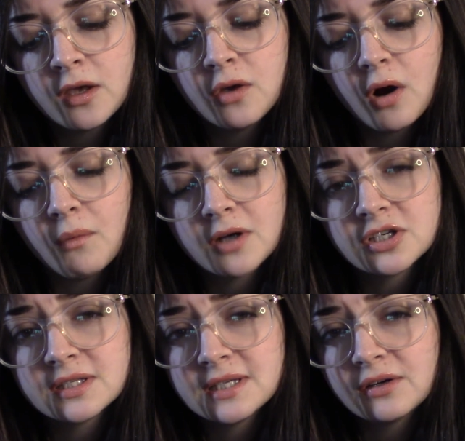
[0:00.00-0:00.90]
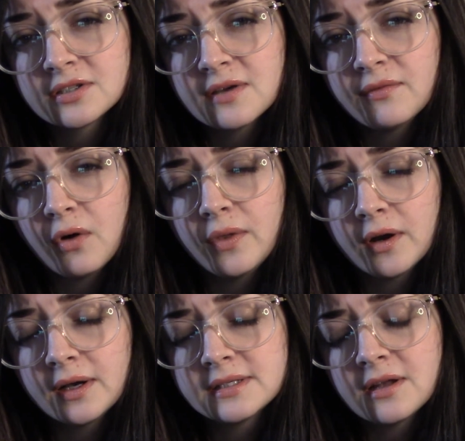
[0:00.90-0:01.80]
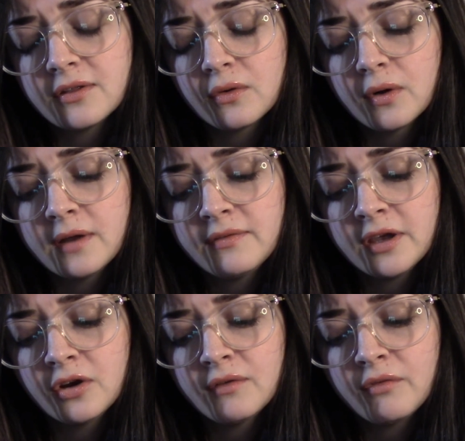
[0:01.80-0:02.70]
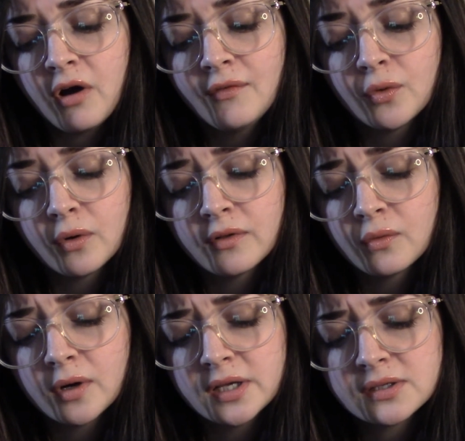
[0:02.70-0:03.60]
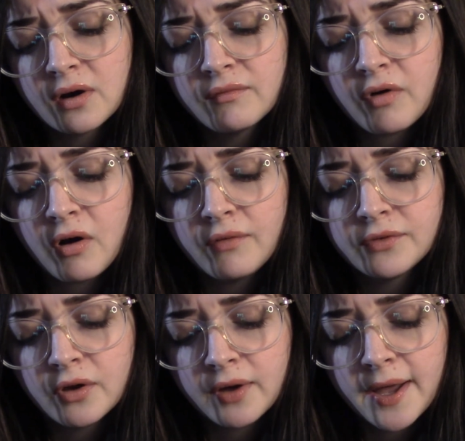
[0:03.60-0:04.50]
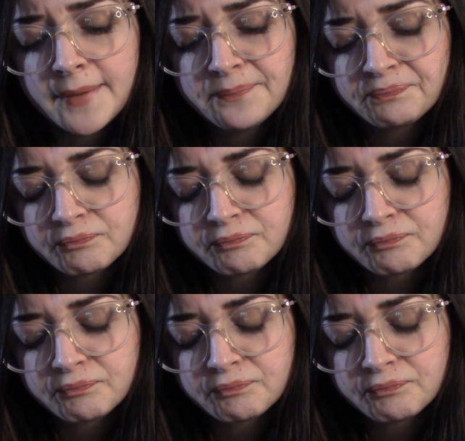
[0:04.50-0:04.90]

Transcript: You are watching secrets unfold. There is an authority figure involved or authorities are involved, okay?